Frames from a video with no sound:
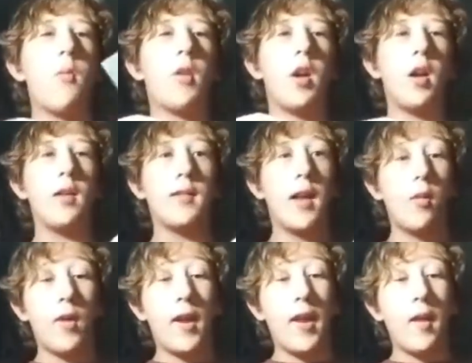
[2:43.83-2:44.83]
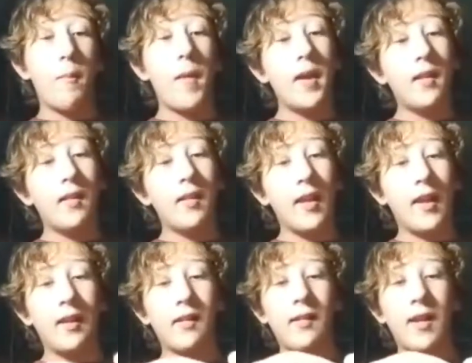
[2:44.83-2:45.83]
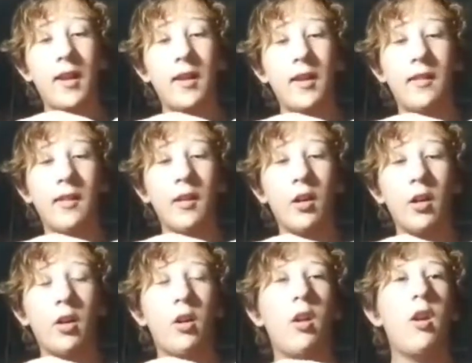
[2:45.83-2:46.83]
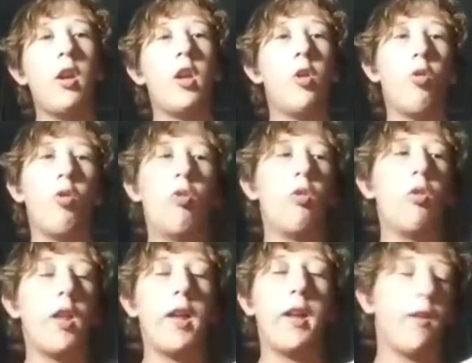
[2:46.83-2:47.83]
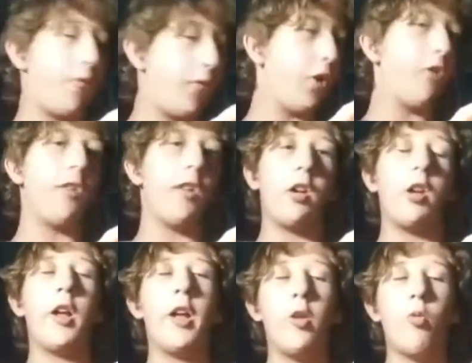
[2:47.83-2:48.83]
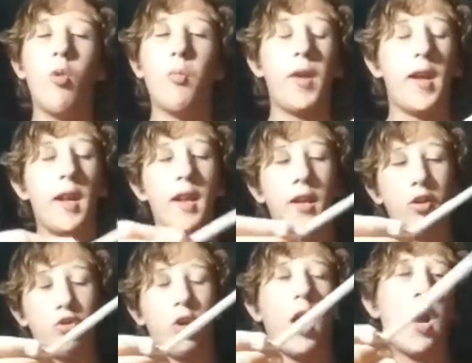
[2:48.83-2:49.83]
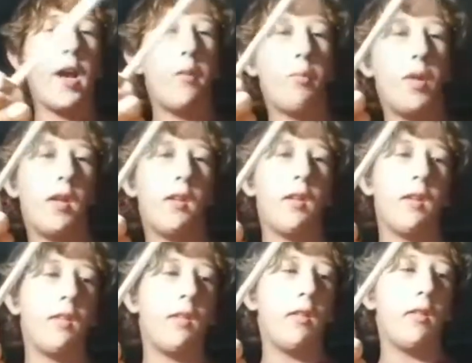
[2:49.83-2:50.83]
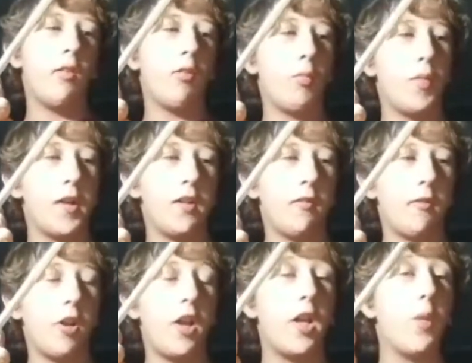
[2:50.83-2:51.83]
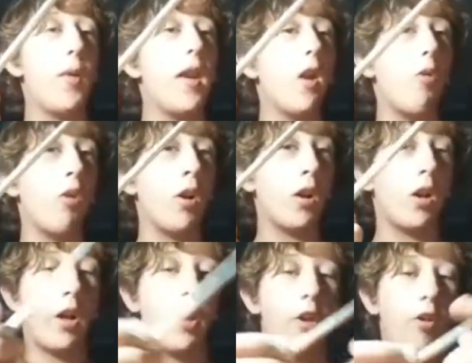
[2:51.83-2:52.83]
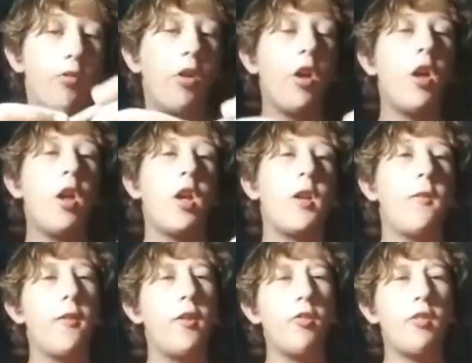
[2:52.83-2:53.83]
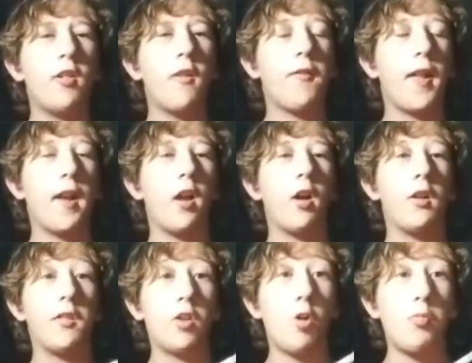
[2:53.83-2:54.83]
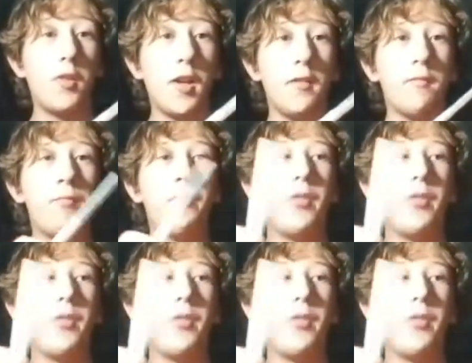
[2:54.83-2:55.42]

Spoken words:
because that way it makes things easier. You won't, like, if you're using clay, you won't be getting dried pieces or bits of clay, depending on what clay you use. If you use stuff like Sculpey,